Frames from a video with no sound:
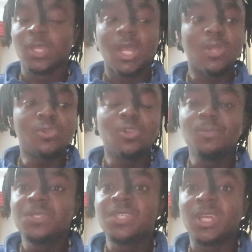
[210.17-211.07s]
How
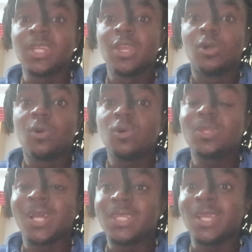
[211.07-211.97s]
come is it that
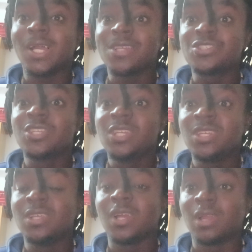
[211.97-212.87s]
all that they are
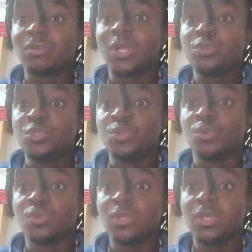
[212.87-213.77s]
seeing around
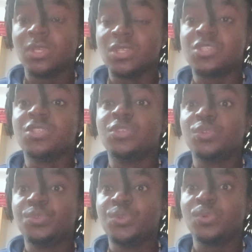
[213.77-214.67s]
you is
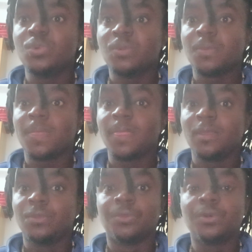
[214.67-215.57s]
new you,
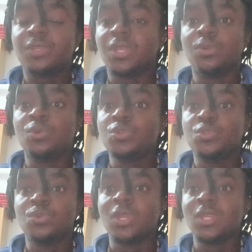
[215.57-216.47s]
not the
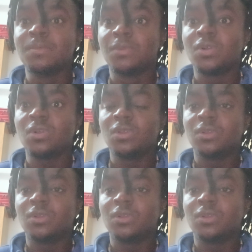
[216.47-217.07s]
old you anymore?